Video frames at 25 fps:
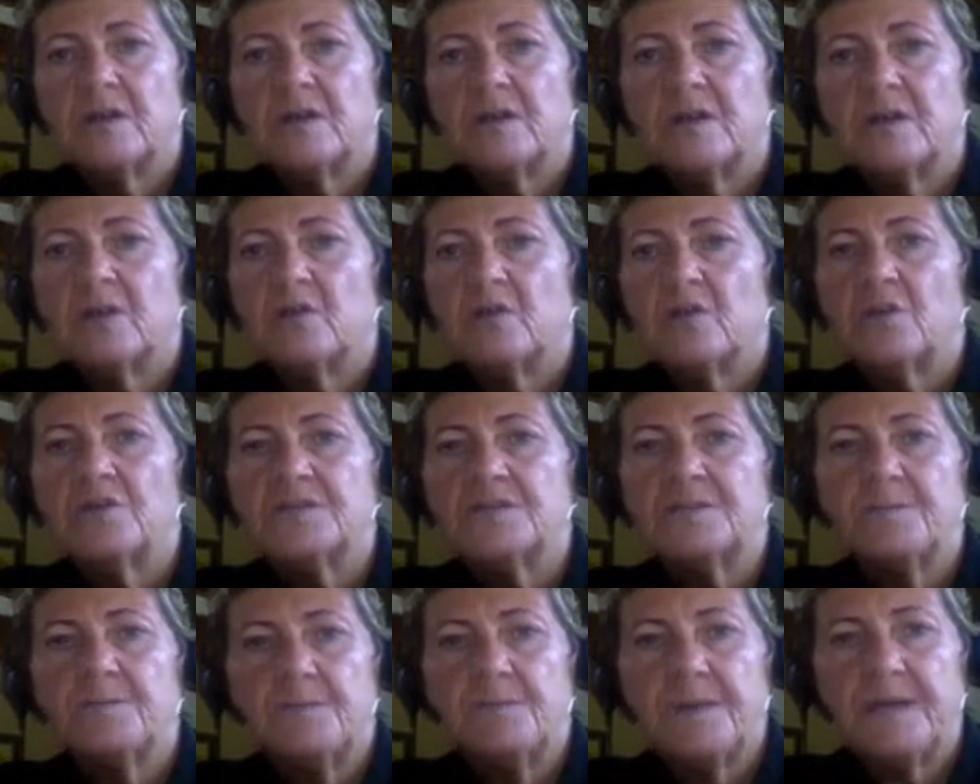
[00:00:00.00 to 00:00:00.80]

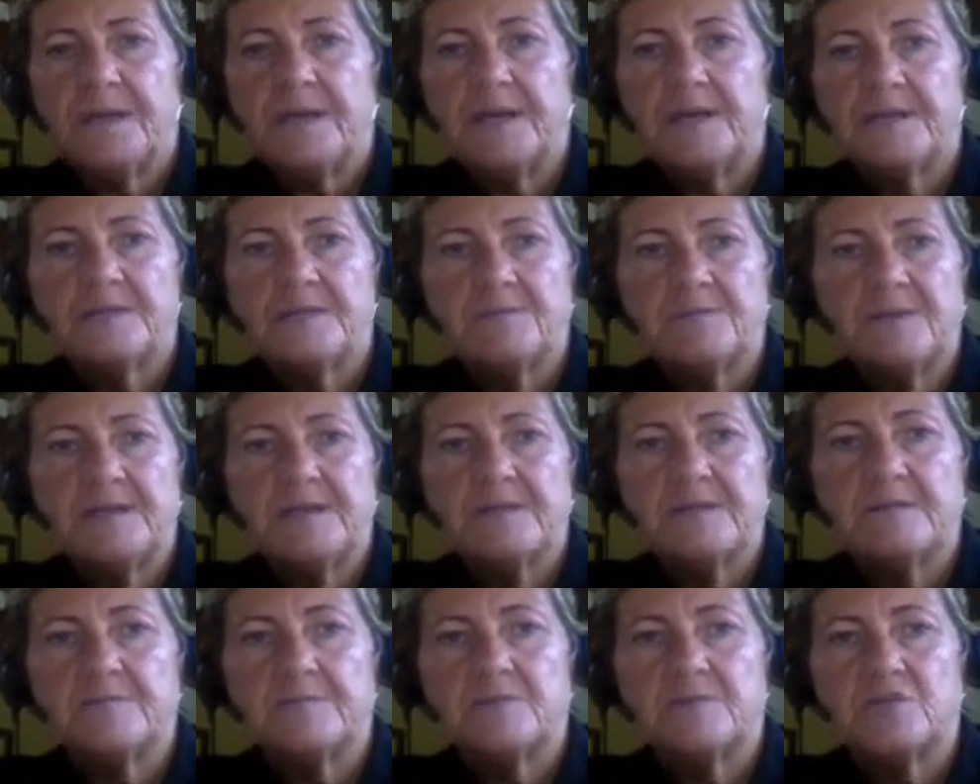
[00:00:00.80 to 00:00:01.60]
causing pain,
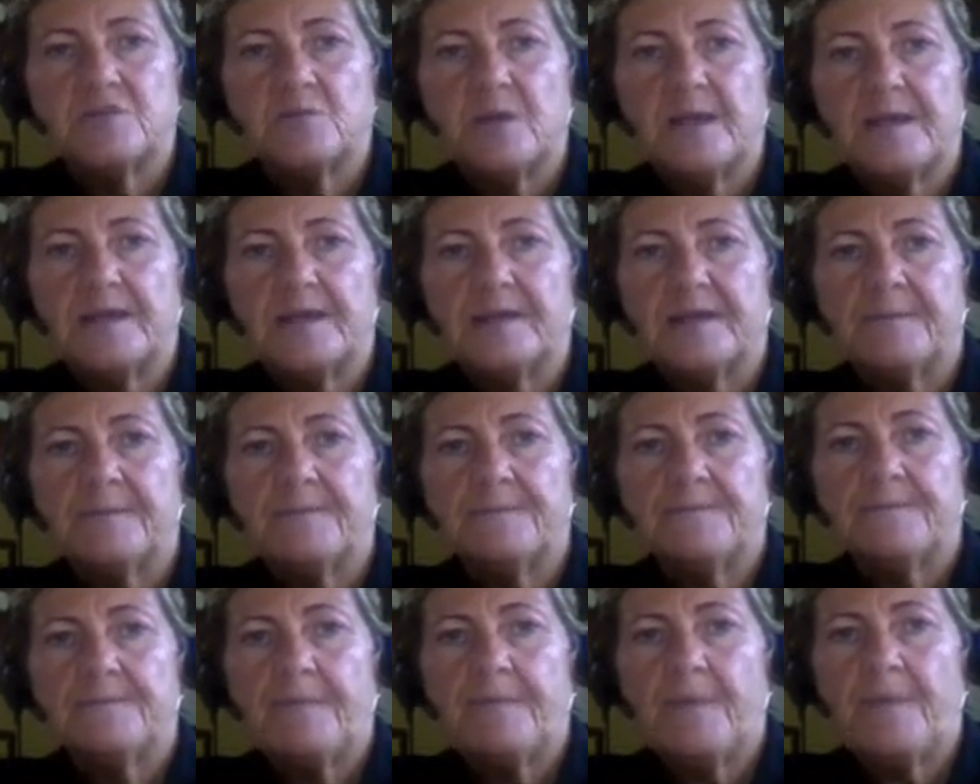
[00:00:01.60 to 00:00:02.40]
spasm, swelling,
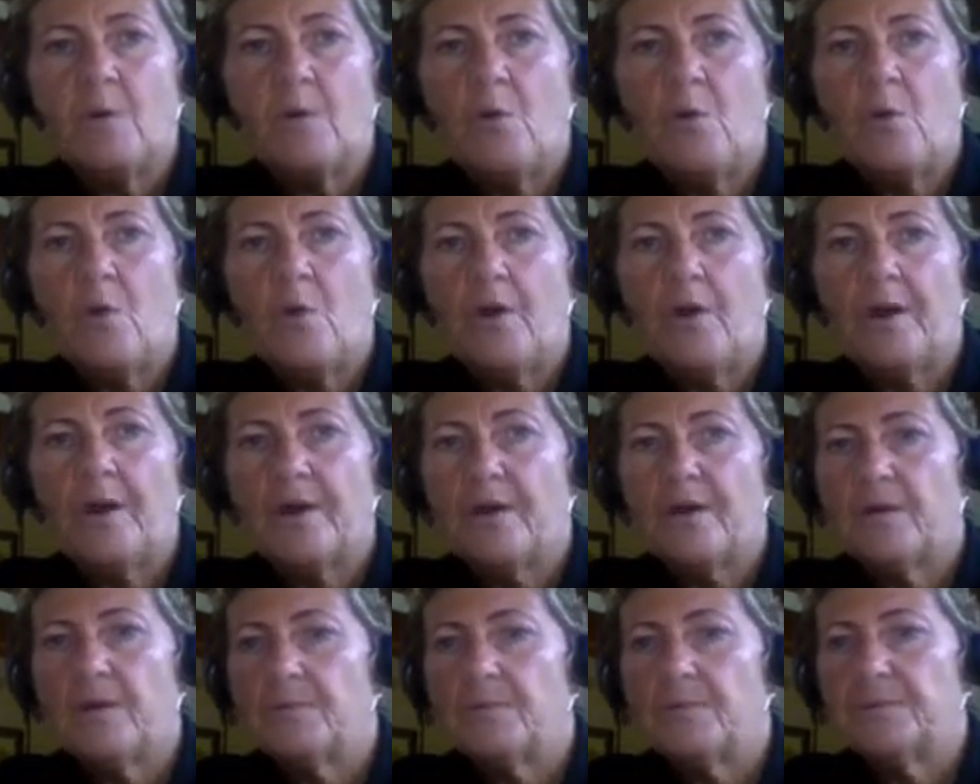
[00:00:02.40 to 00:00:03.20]
or a
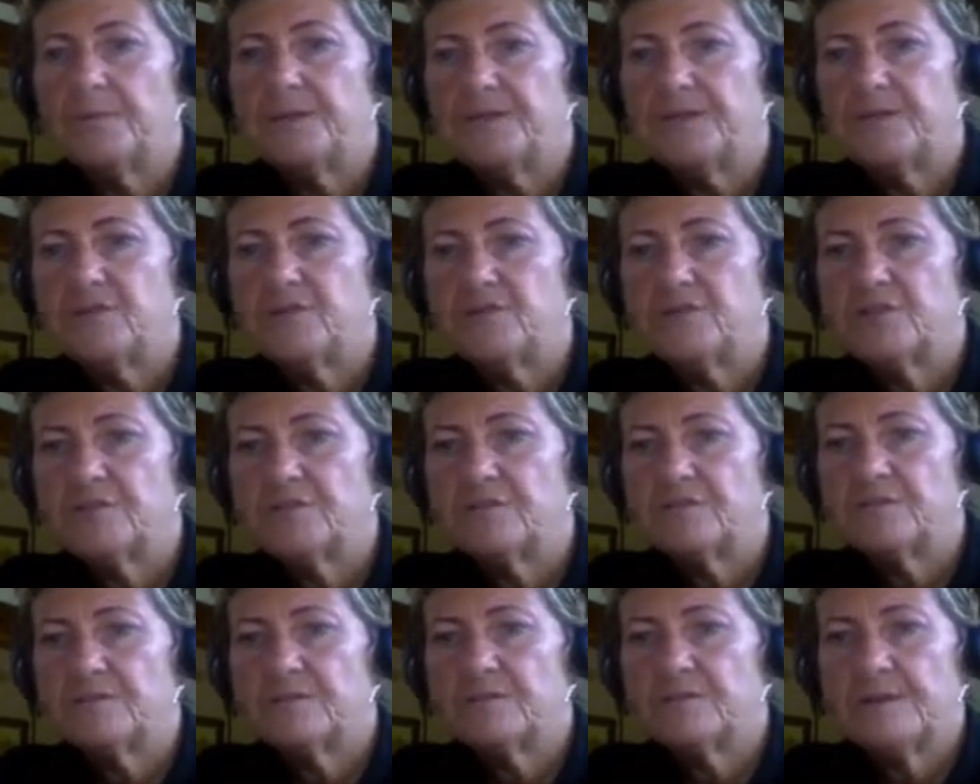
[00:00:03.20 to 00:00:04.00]
combination
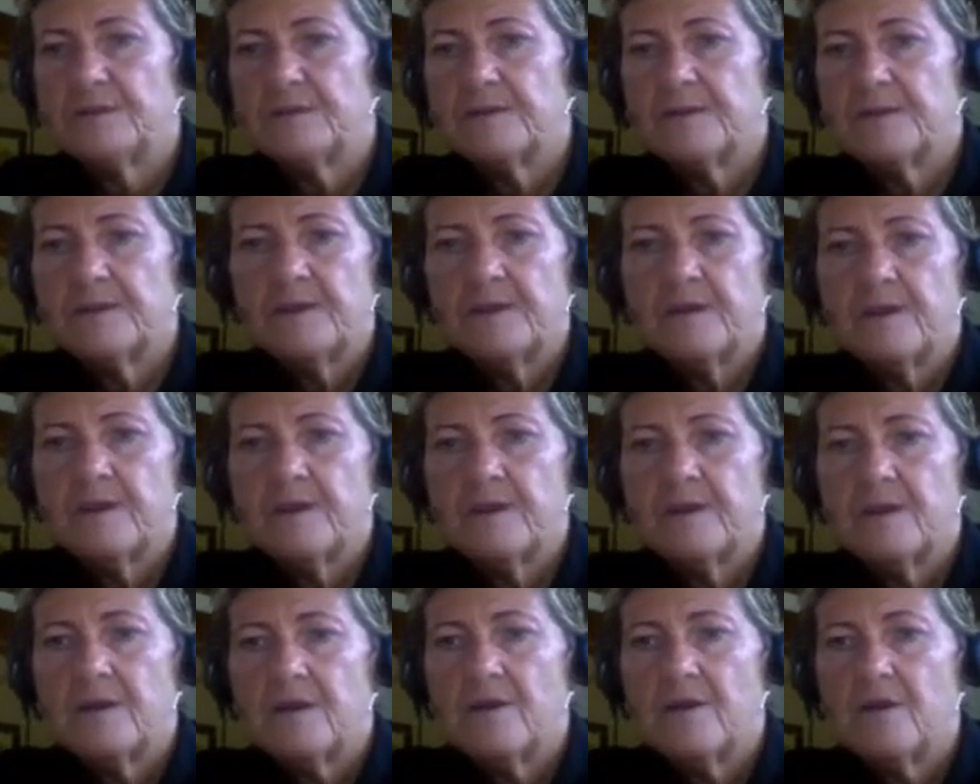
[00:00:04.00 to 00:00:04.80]

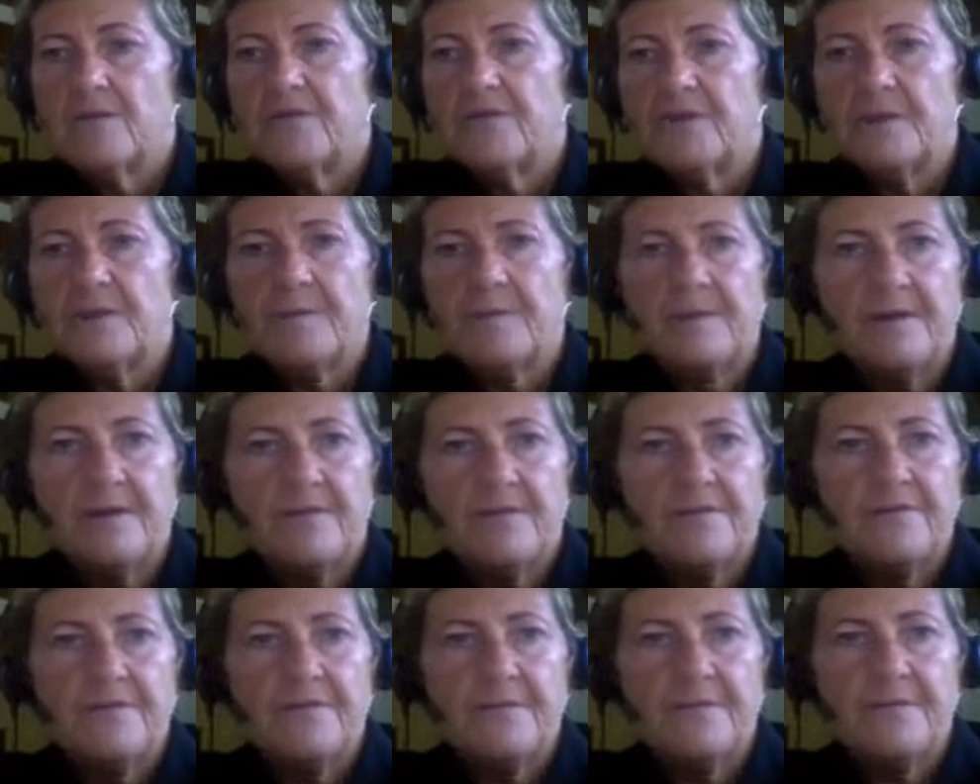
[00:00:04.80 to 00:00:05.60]
of the
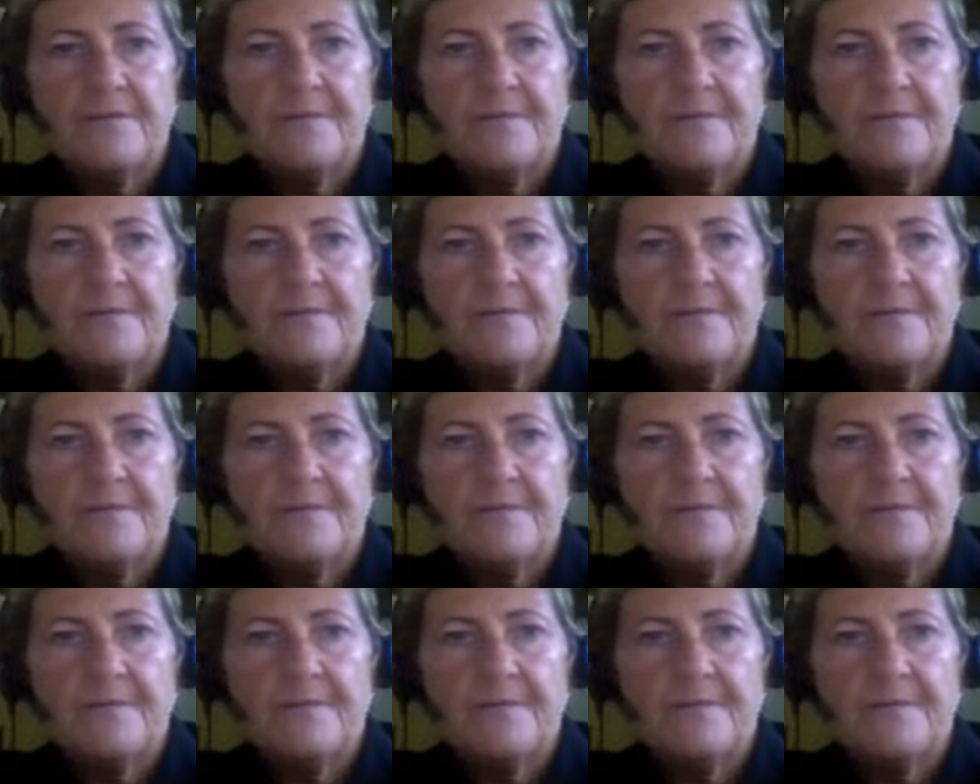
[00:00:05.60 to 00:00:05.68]
above.